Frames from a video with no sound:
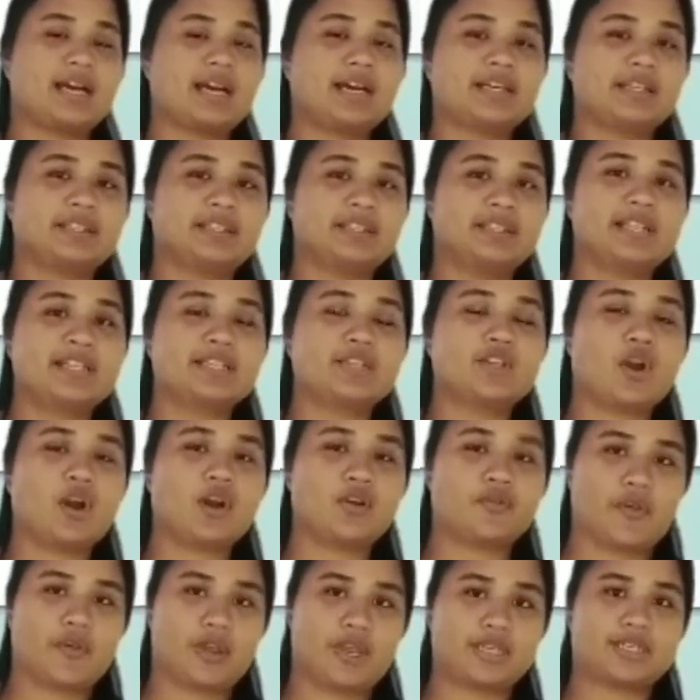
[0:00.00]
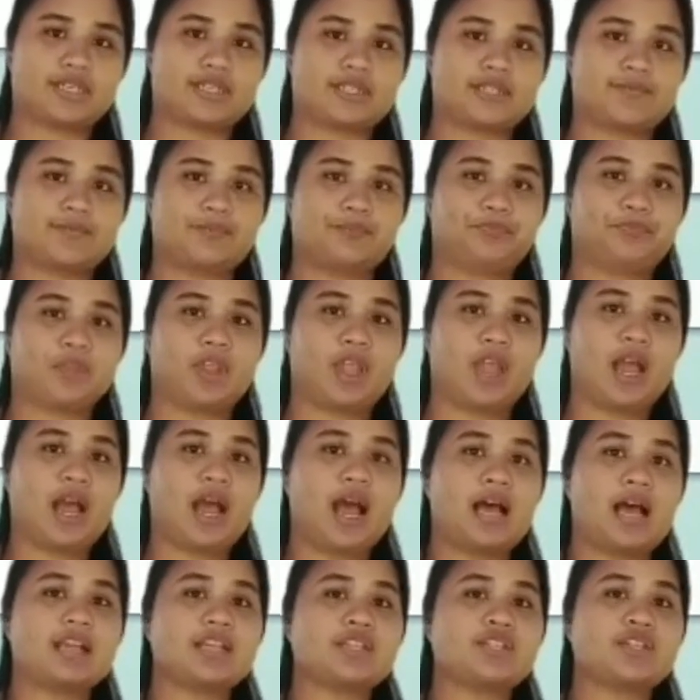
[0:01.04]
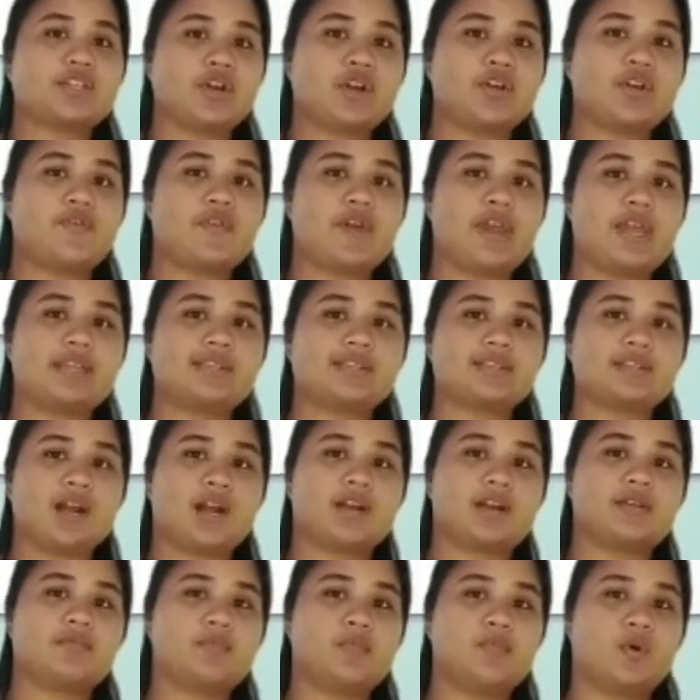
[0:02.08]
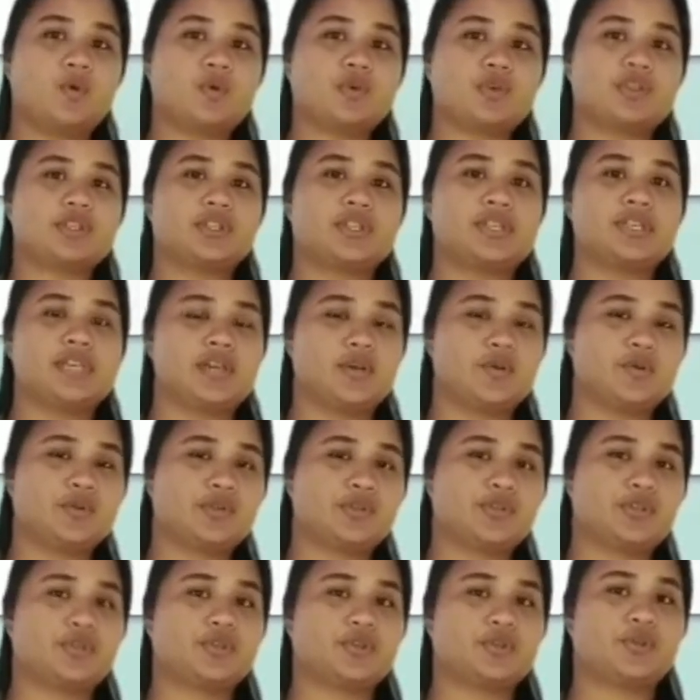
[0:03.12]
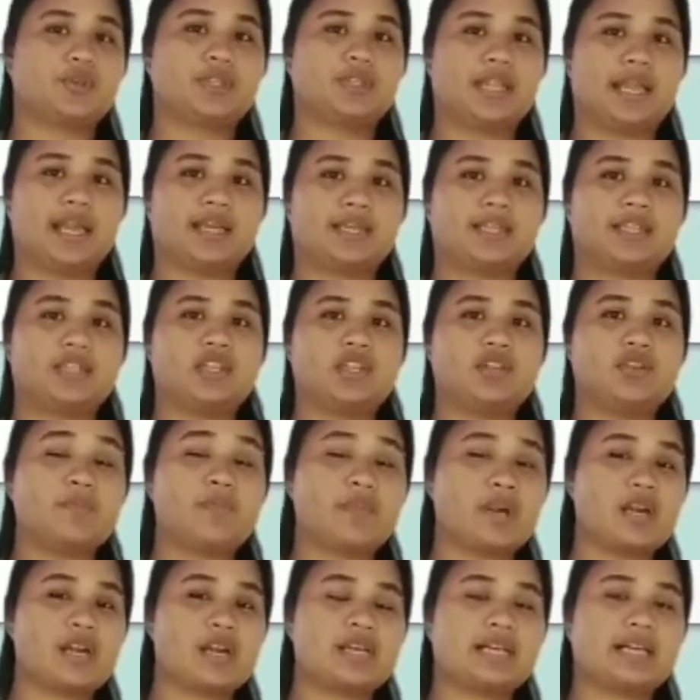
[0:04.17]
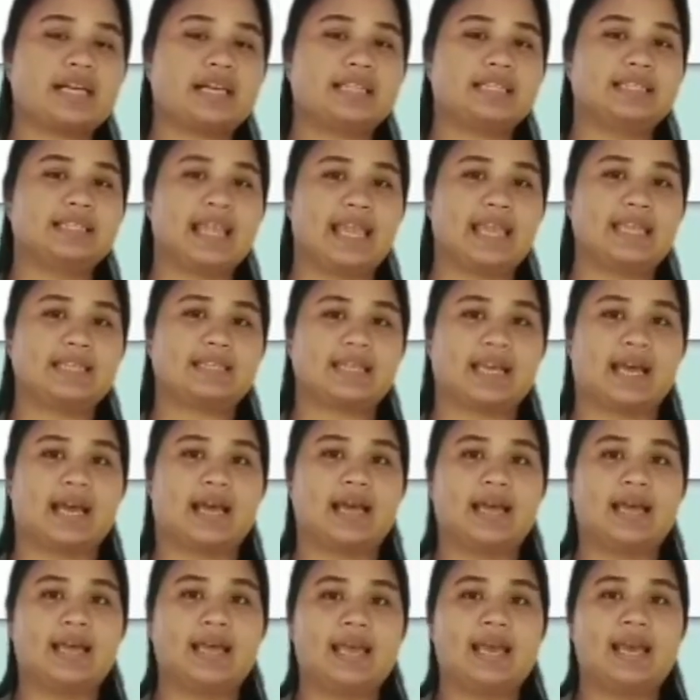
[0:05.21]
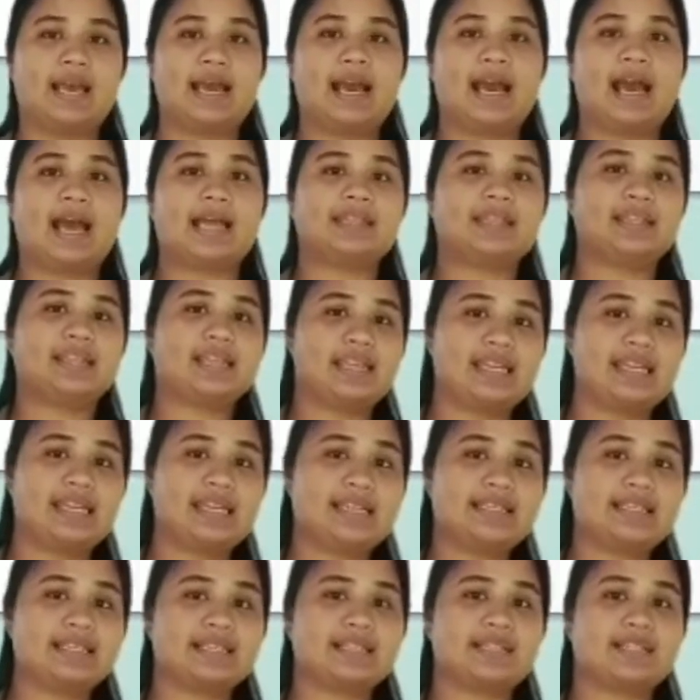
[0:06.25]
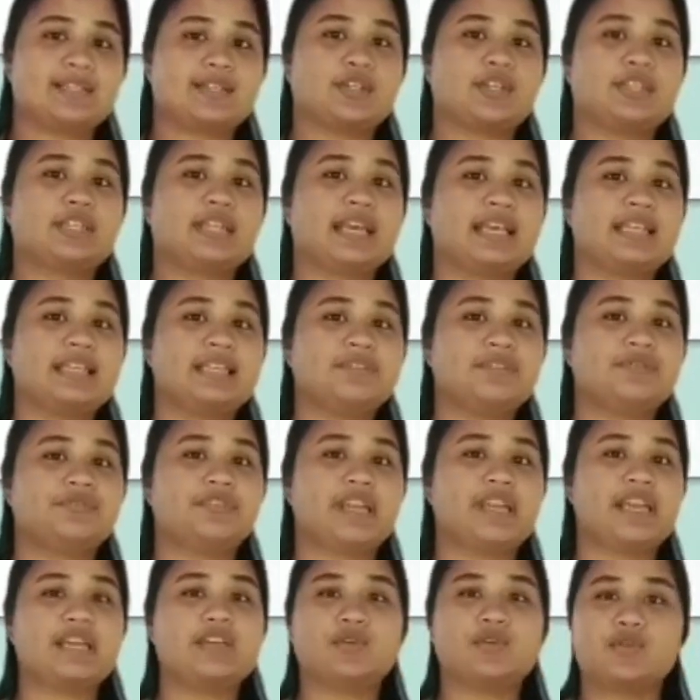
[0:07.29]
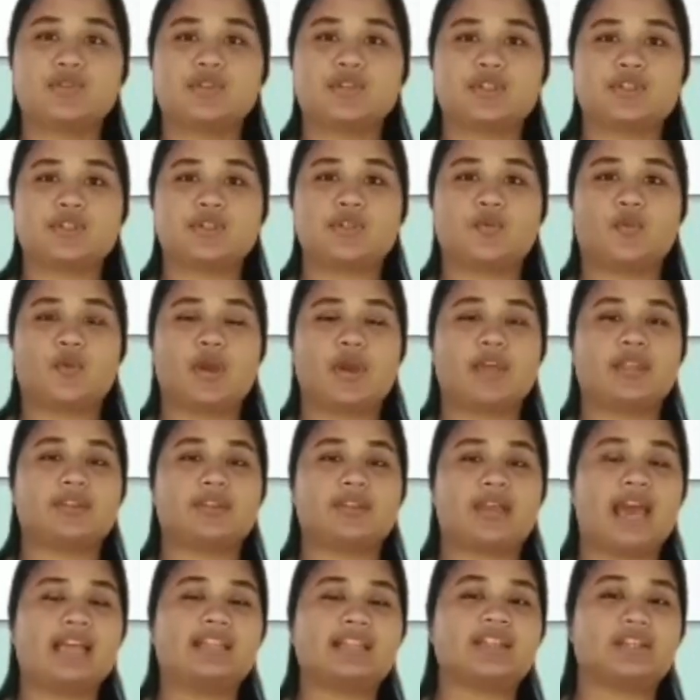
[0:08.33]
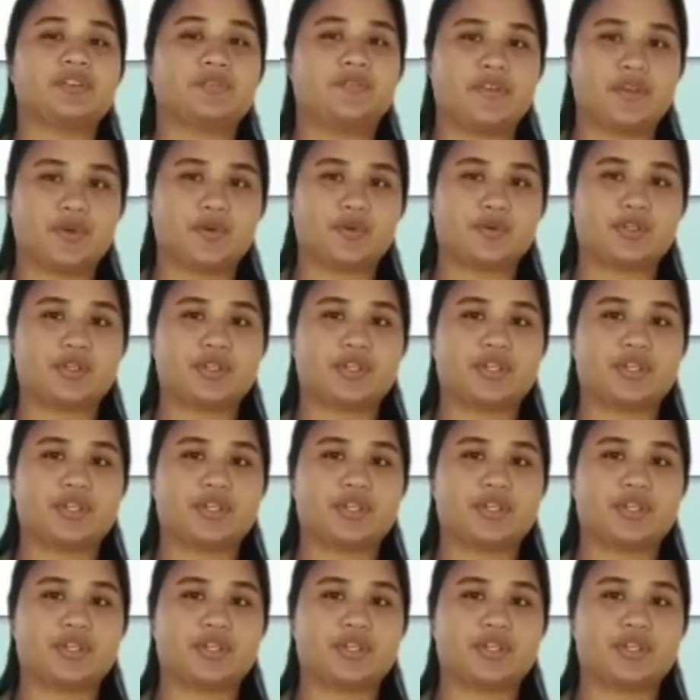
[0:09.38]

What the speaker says: the surveys. Surveys are most used to collect numerical data and is collectively used with interviews.